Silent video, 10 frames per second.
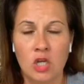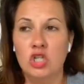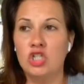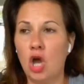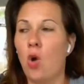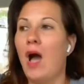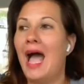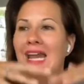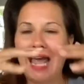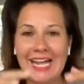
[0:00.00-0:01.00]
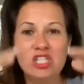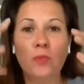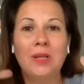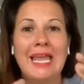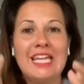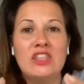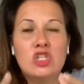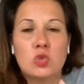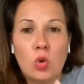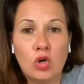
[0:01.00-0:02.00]
So I like to play in
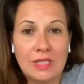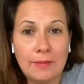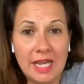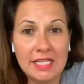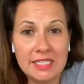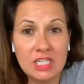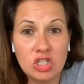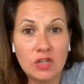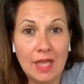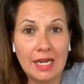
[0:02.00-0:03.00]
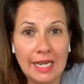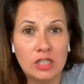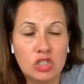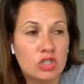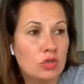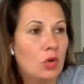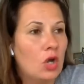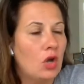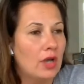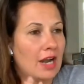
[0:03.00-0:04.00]
this world. I'm not a teacher that likes to,
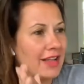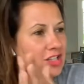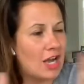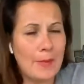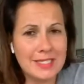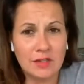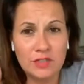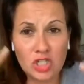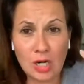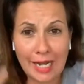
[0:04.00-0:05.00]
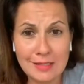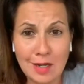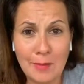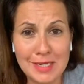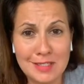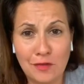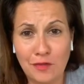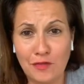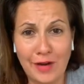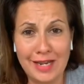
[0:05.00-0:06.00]
and I like to call myself teacher. I like to call myself a
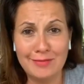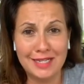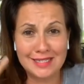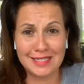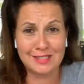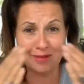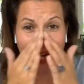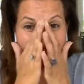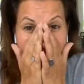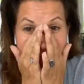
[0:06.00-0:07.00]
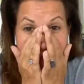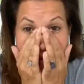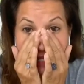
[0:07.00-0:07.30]
friend because that's what I am, right?